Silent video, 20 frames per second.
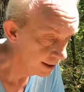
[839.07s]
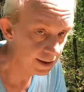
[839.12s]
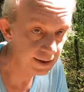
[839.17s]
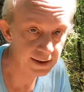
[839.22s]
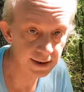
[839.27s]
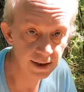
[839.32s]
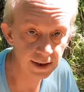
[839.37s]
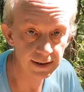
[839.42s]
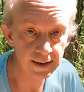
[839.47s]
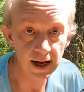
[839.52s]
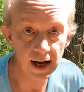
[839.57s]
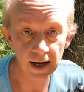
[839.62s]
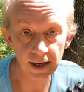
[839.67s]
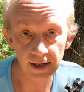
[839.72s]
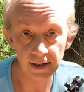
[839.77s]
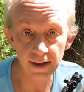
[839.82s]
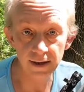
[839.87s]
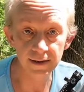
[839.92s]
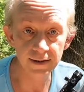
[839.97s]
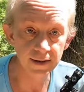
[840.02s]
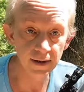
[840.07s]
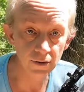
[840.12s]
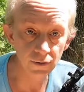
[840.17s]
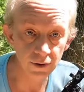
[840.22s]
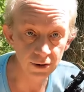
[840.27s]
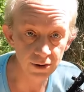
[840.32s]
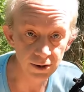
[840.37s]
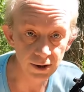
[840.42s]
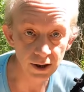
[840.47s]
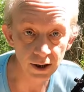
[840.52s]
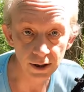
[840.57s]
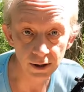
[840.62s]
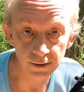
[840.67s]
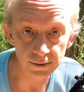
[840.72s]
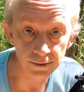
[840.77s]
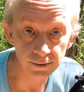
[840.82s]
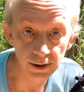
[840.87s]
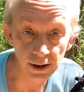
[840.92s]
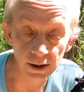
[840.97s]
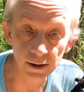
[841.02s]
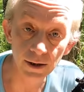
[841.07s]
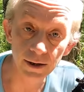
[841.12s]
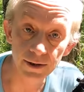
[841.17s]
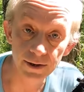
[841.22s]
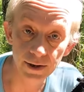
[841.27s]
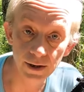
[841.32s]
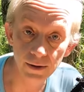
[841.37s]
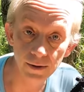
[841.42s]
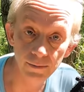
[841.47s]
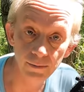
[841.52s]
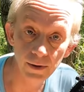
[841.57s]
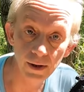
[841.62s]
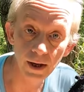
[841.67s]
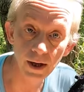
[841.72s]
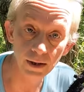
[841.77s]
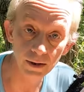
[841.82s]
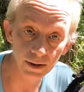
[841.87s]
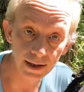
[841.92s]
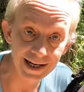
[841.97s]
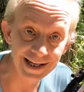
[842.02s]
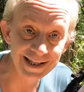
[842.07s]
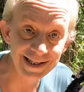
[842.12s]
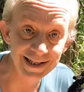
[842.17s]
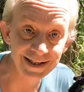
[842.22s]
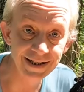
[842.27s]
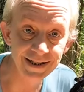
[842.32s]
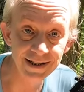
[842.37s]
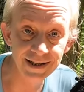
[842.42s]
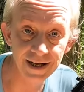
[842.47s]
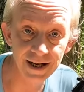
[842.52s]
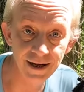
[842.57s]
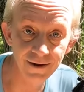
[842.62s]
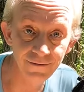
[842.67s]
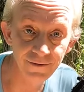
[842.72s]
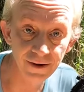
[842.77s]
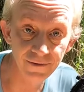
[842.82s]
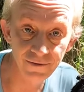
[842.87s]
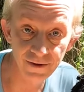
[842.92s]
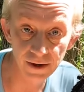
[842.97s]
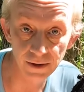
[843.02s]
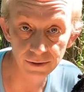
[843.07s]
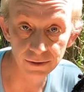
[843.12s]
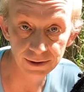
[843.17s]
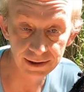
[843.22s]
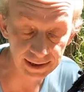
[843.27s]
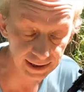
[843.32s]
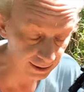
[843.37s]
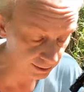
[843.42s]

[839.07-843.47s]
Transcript: that says I cannot sell this gun unless I'm a licensed FFL